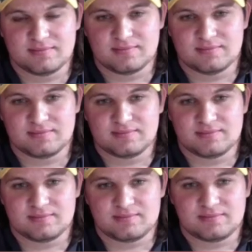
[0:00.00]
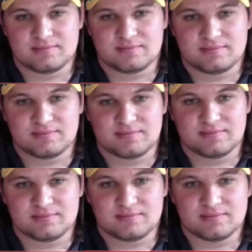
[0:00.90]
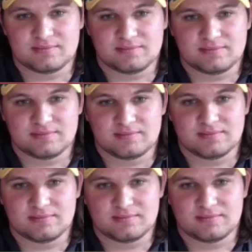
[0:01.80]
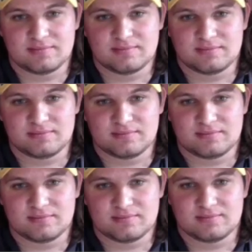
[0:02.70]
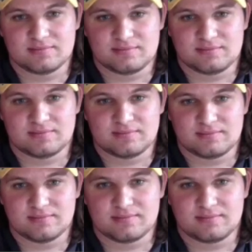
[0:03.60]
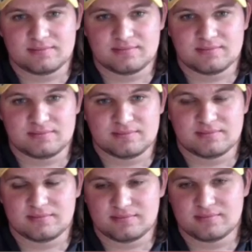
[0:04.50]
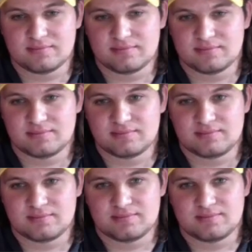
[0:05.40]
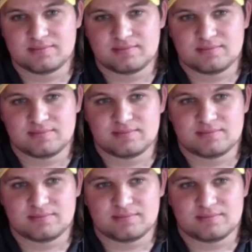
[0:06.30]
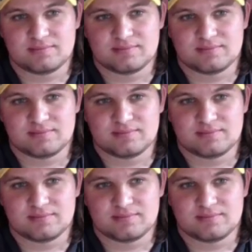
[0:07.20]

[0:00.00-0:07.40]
(not speaking)